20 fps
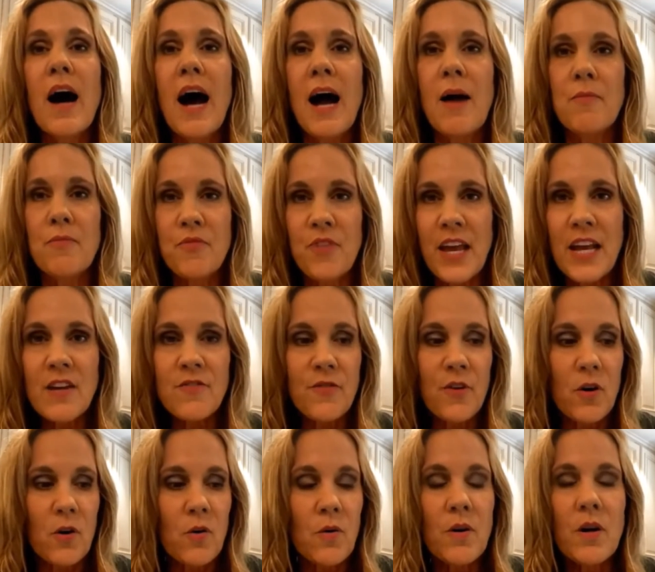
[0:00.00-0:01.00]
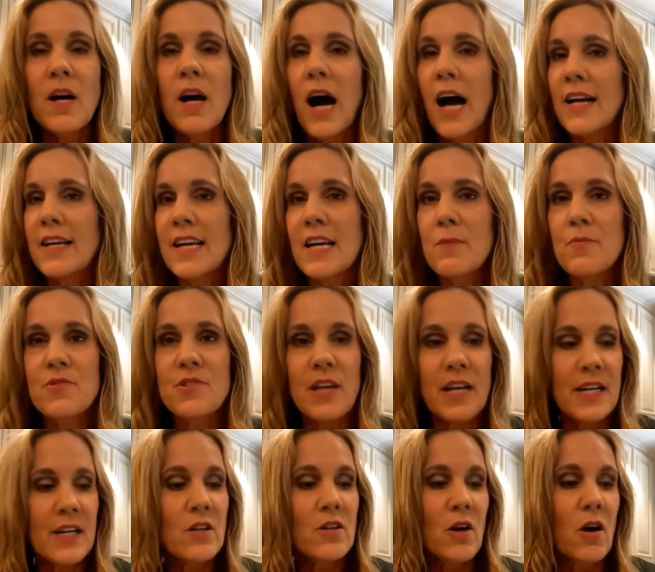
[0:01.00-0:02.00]
I'm thankful. I keep
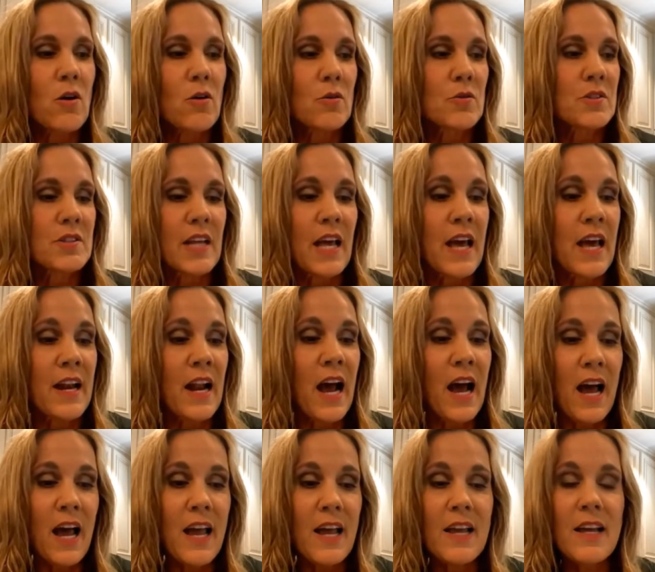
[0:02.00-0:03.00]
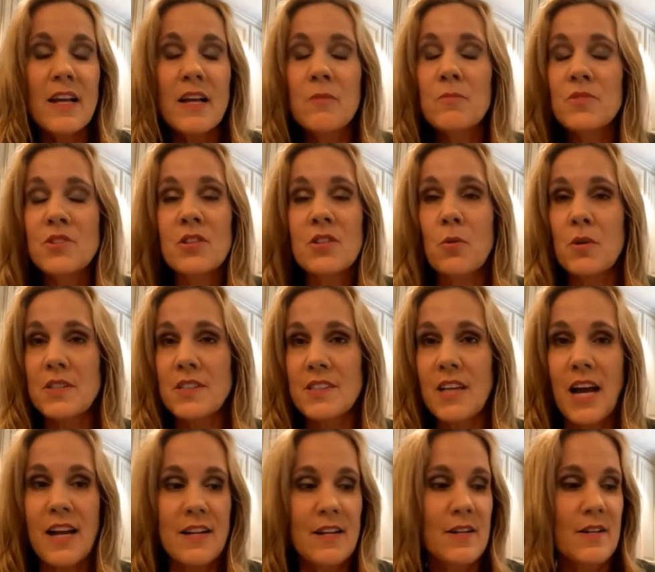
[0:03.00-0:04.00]
setting goals, and I am so
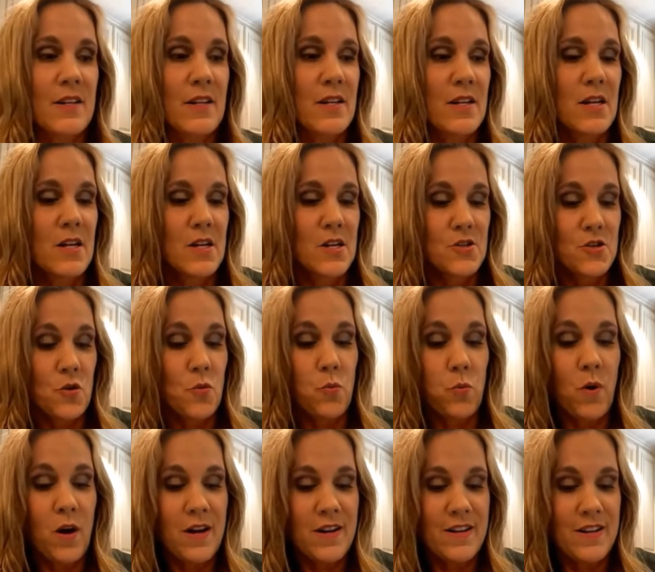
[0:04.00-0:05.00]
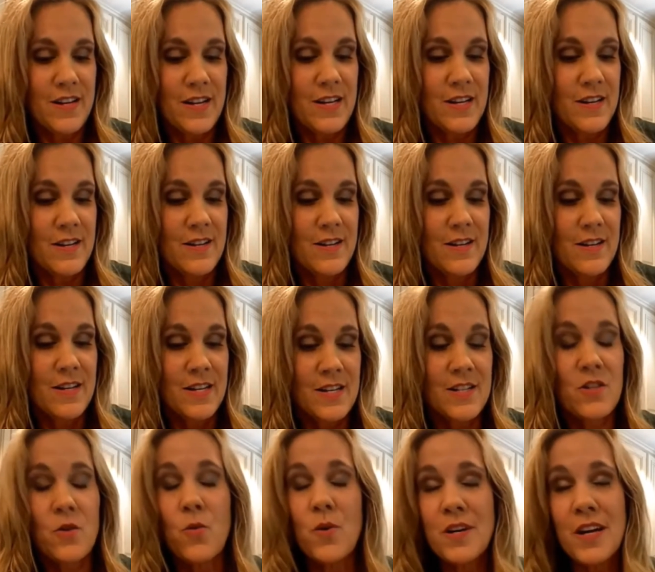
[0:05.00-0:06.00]
excited to what
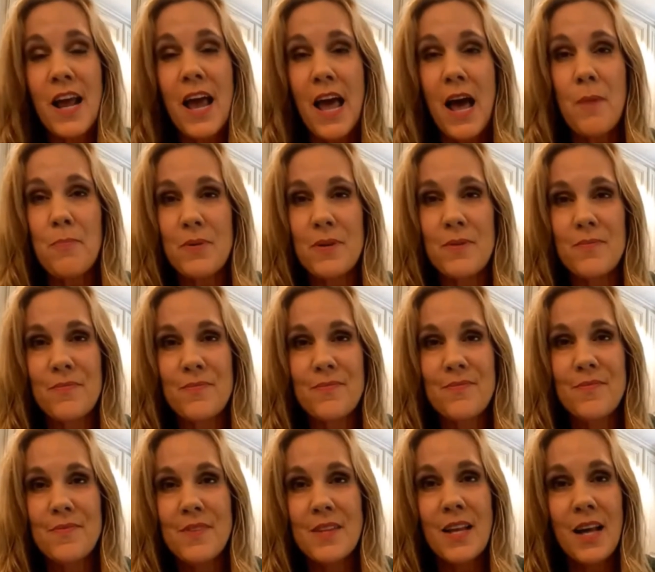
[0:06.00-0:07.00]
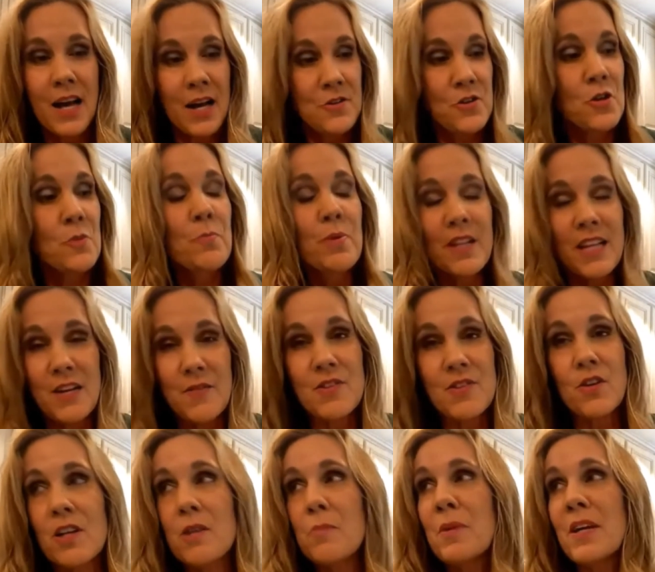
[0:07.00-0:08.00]
is going to happen. I do believe
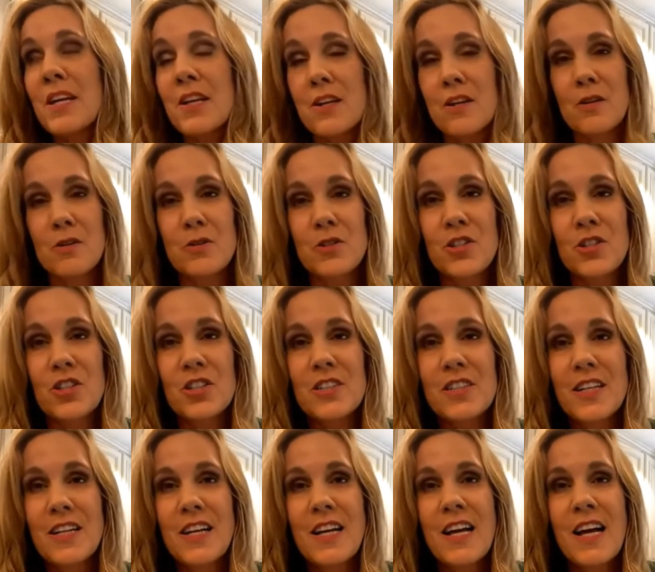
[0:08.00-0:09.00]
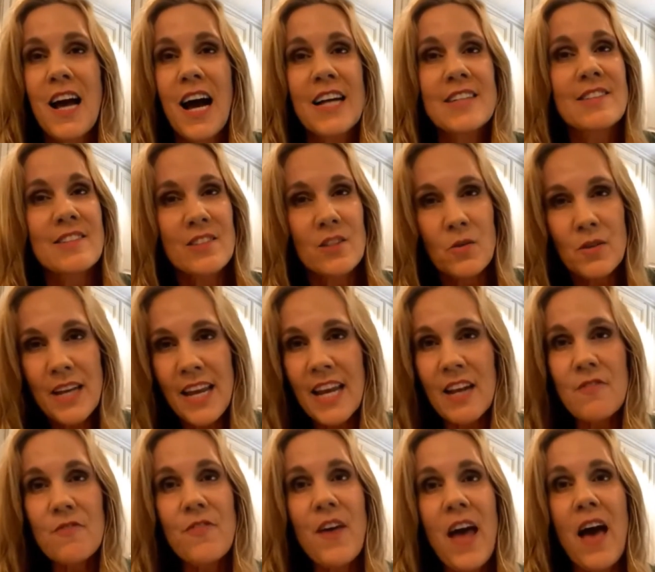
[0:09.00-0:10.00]
it's to be huge. I still
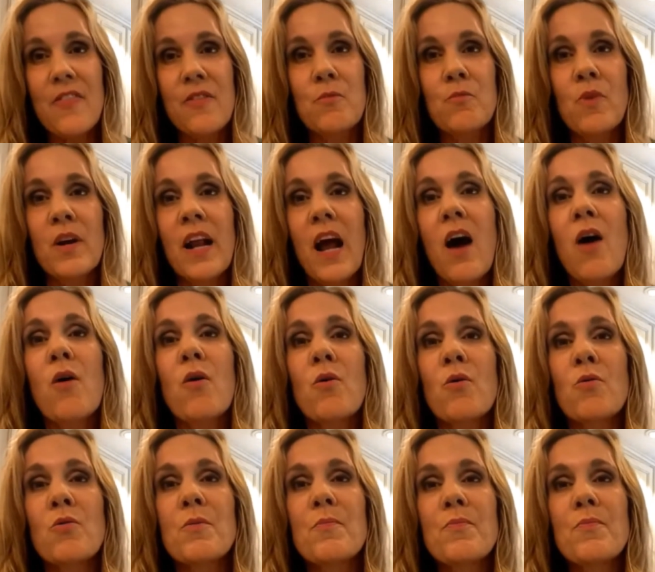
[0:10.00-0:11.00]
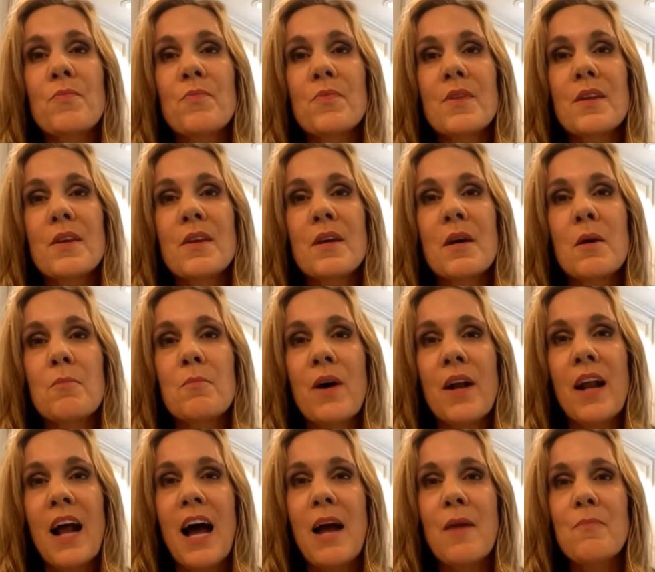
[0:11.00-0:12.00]
can't fathom what I hold,
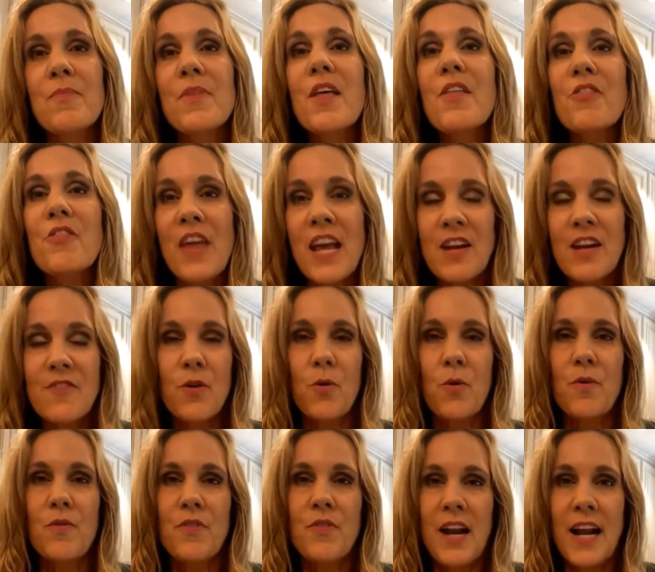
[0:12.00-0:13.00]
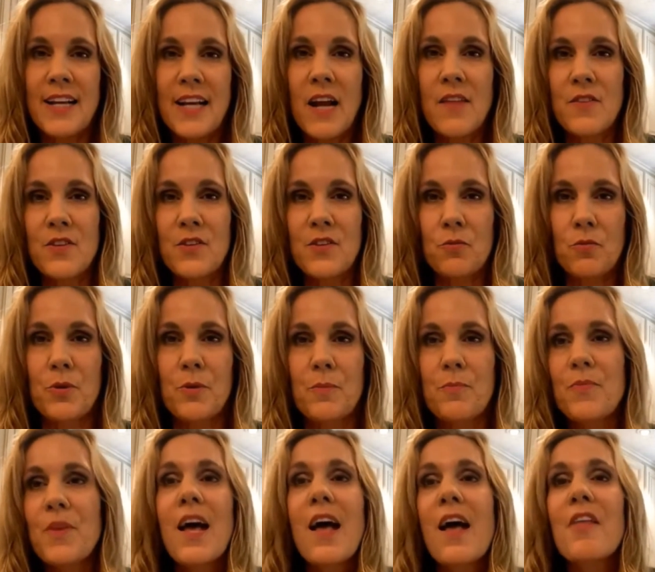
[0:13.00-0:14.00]
but I'm thankful that I got in this group.
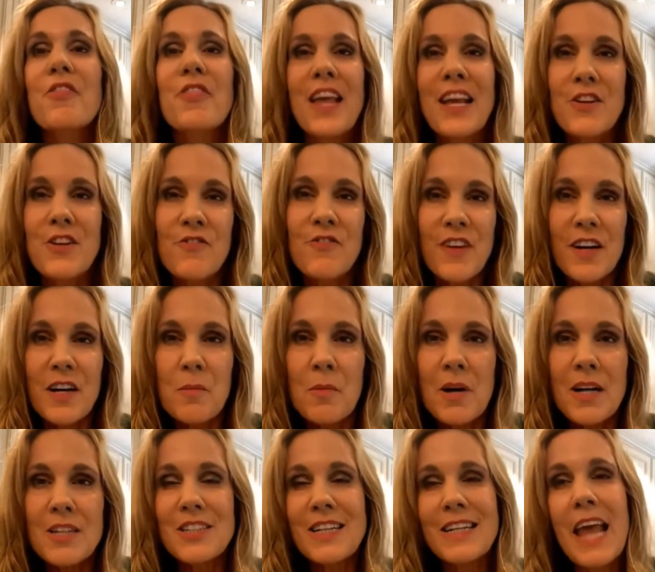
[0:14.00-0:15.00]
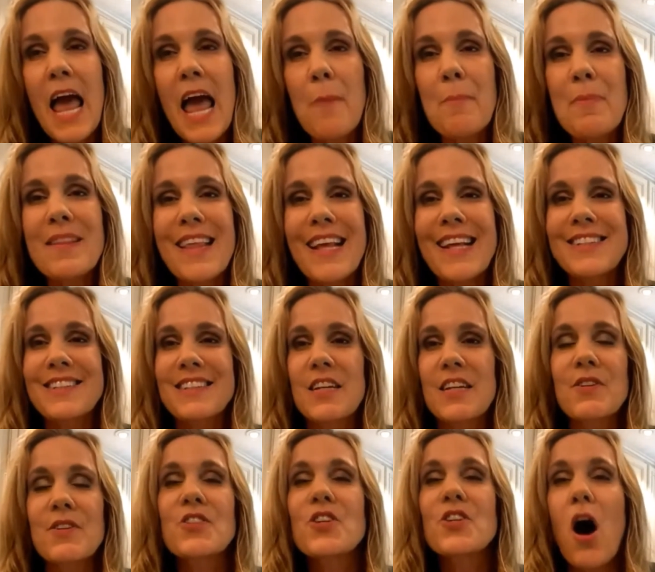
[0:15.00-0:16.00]
Thank you very much, and happy
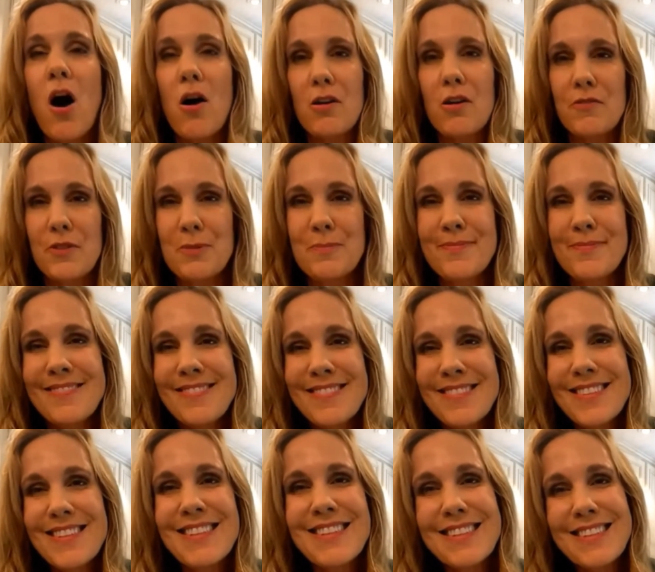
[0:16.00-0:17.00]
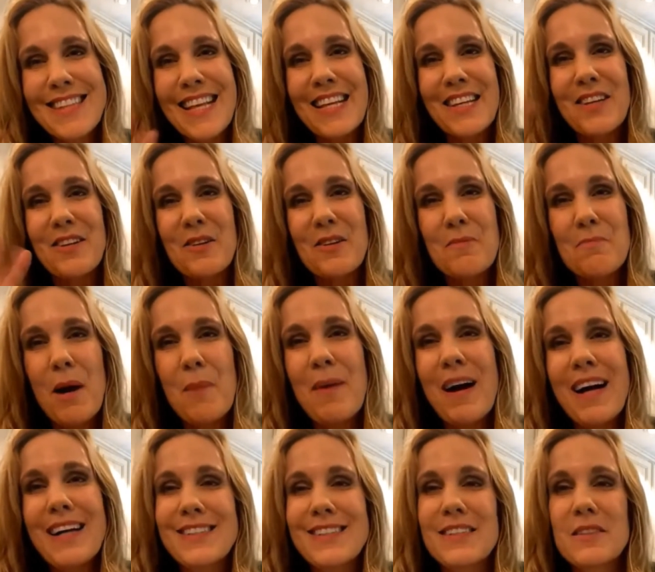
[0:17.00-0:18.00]
Thanksgiving to all of you. Thank you.
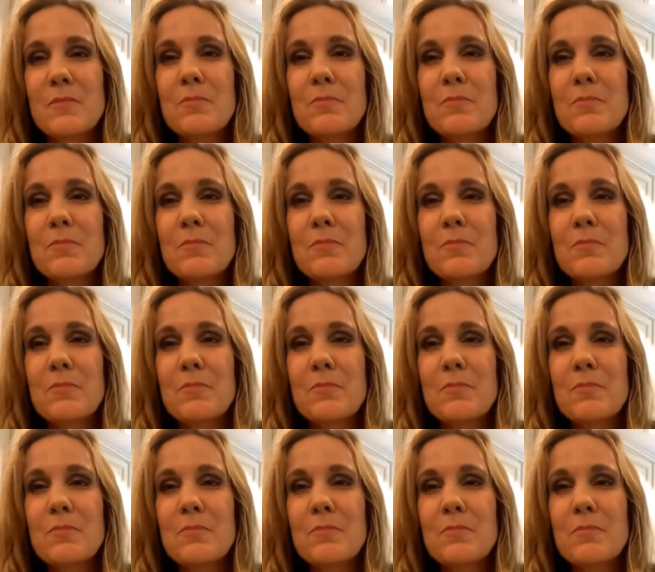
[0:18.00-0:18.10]
Bye-bye.